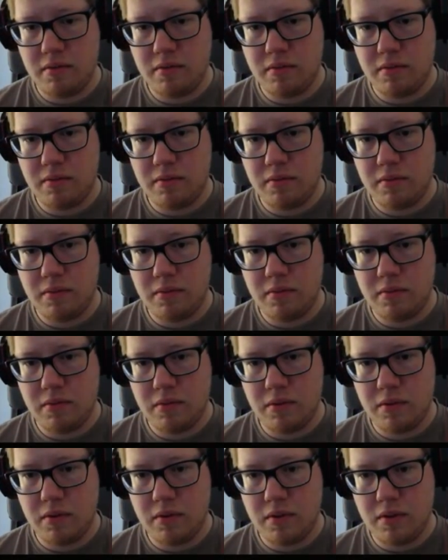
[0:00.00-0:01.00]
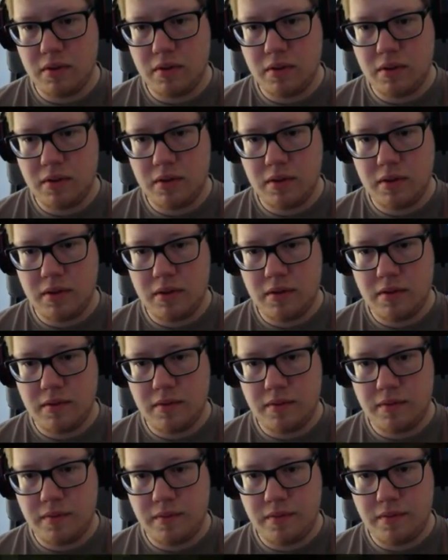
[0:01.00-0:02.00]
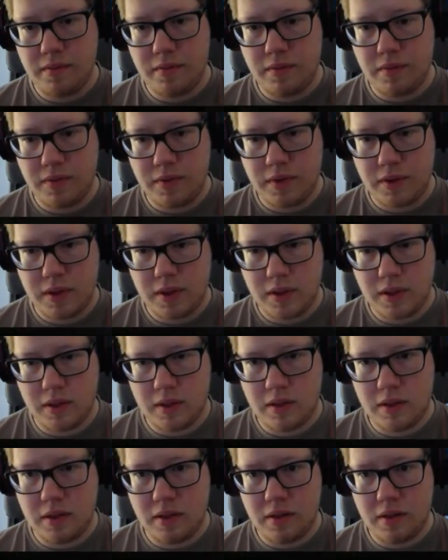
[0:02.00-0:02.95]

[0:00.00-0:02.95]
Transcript: Nobody speaks.